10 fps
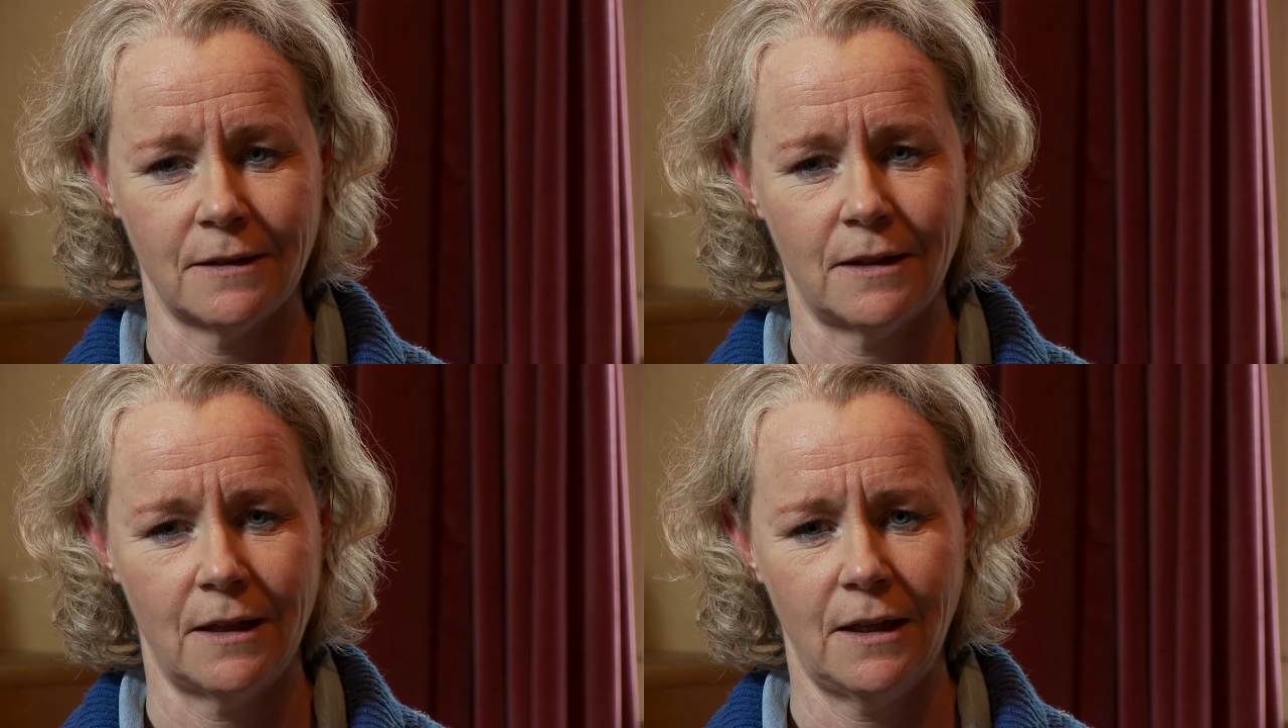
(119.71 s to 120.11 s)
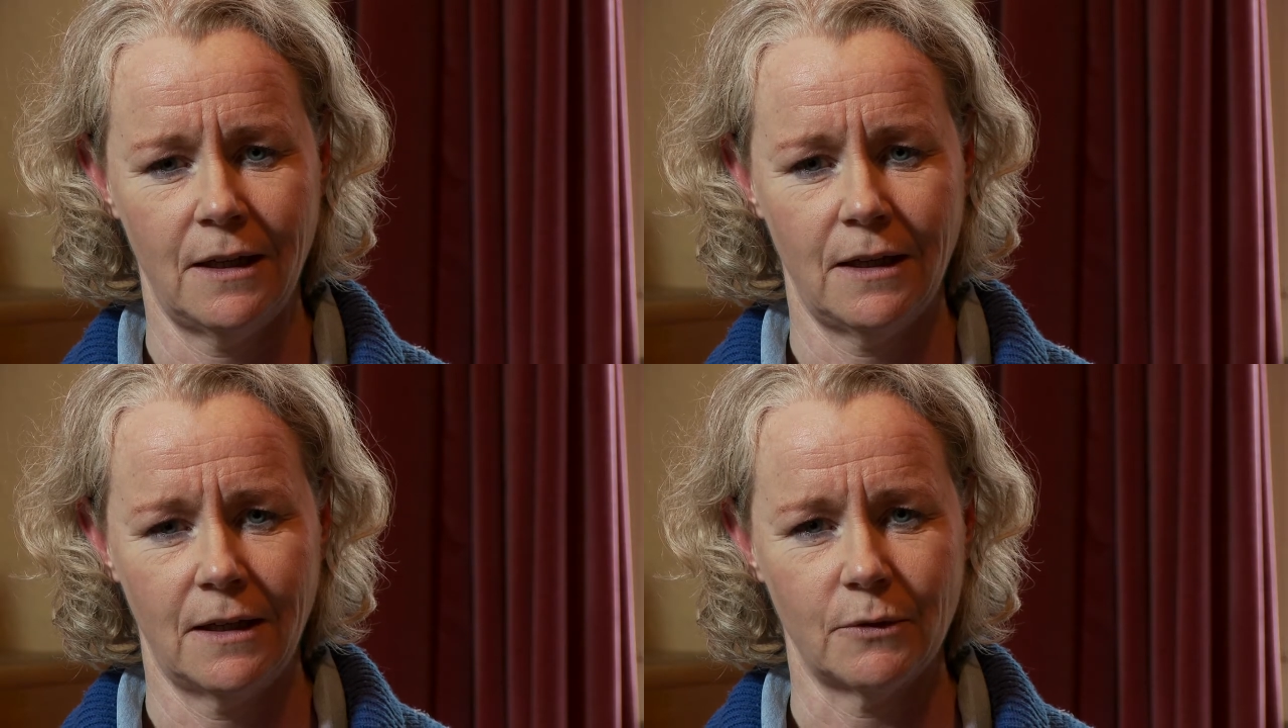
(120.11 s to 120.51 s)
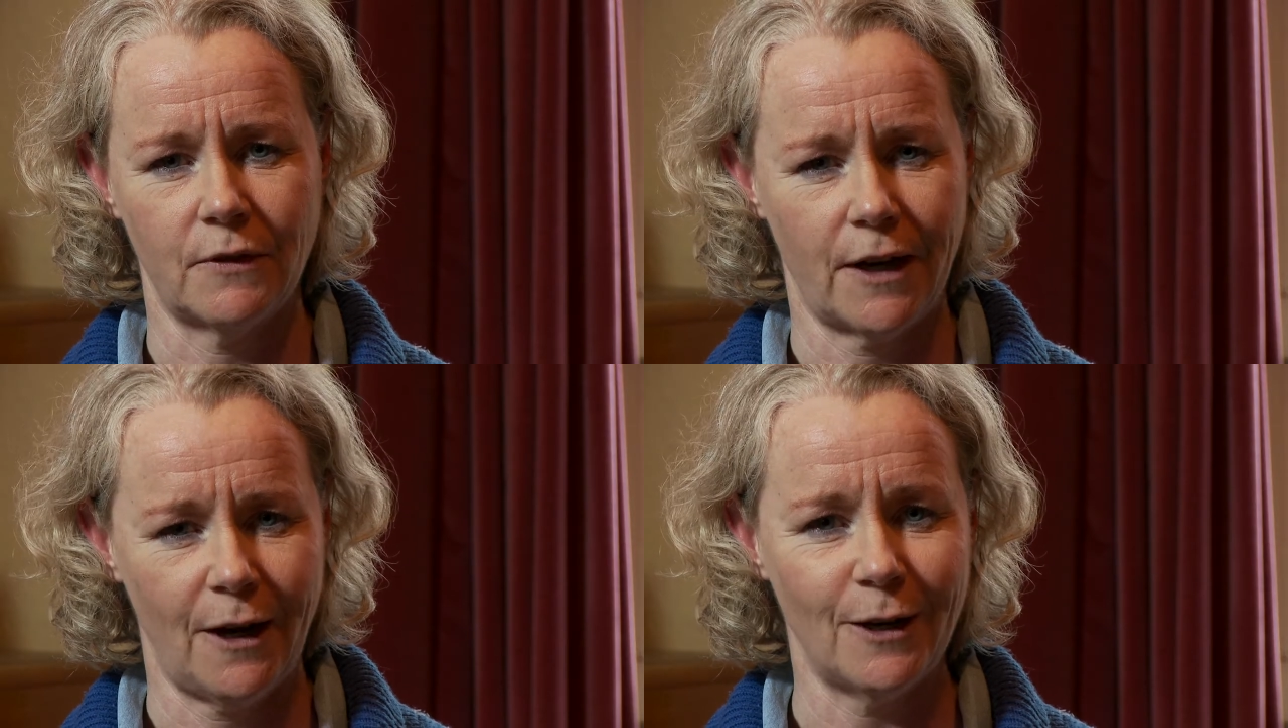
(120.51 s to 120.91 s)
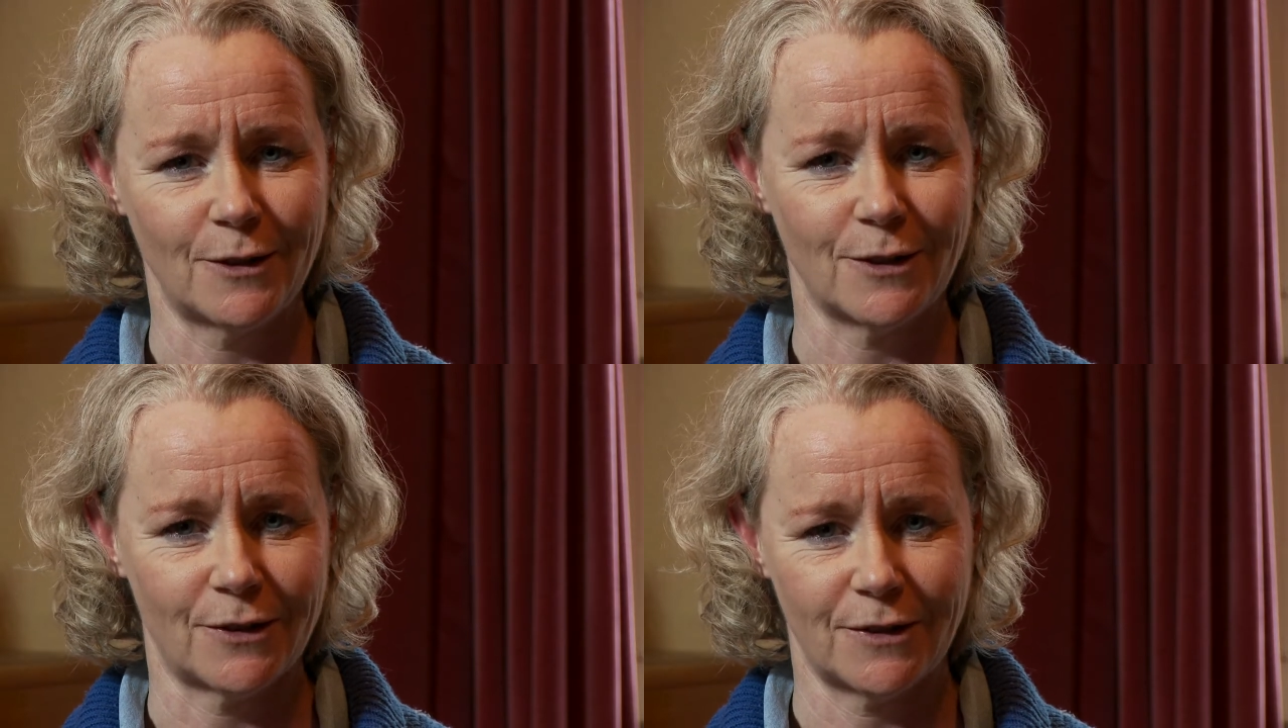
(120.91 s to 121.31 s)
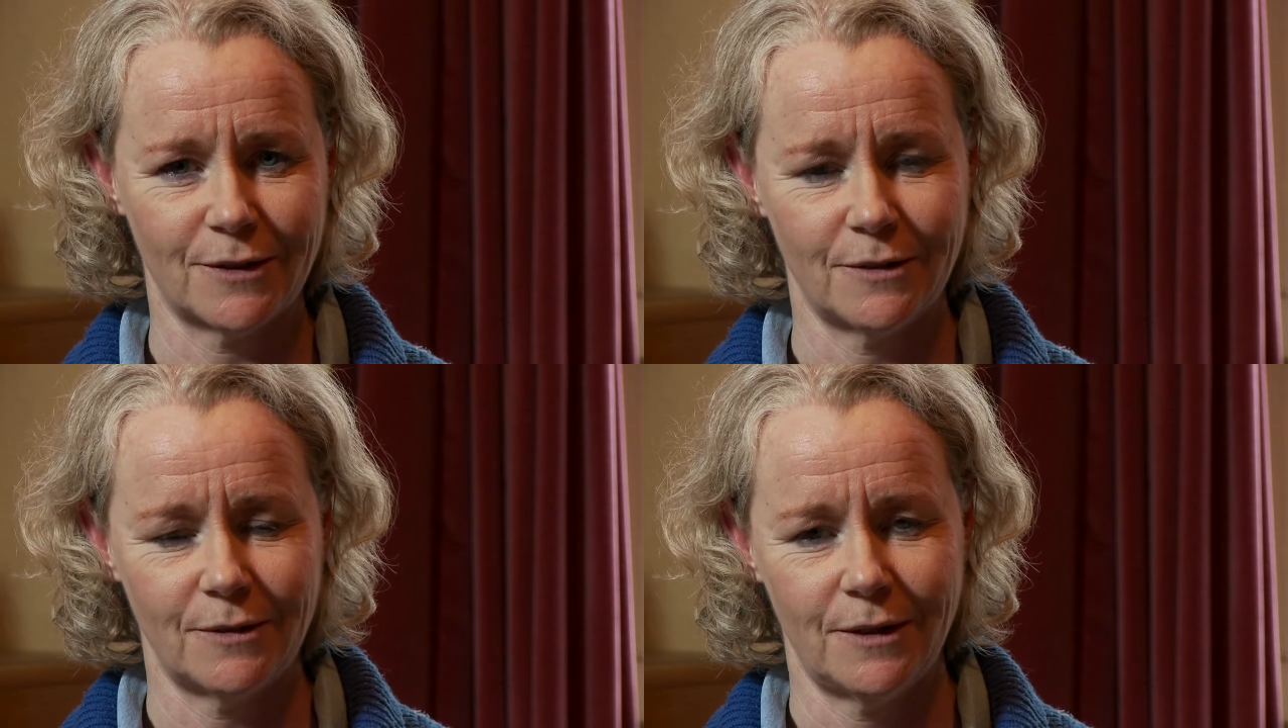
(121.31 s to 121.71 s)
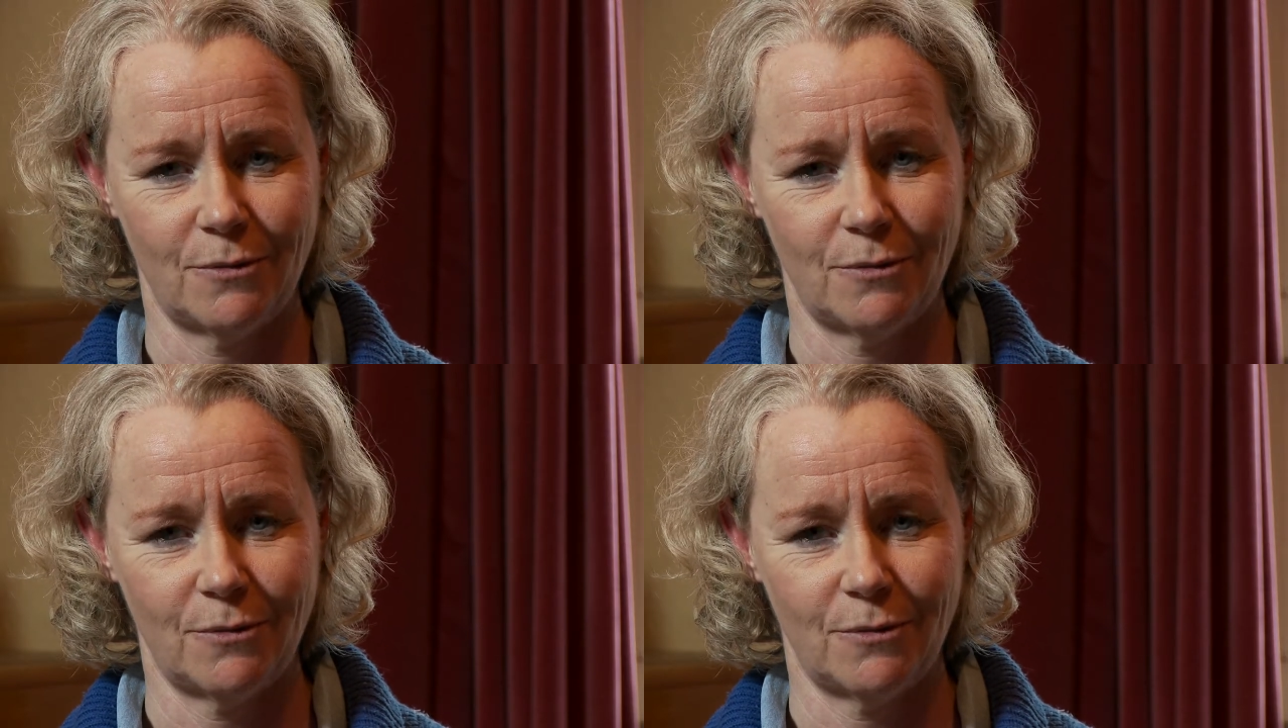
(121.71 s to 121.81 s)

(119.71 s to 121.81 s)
and it was very odd because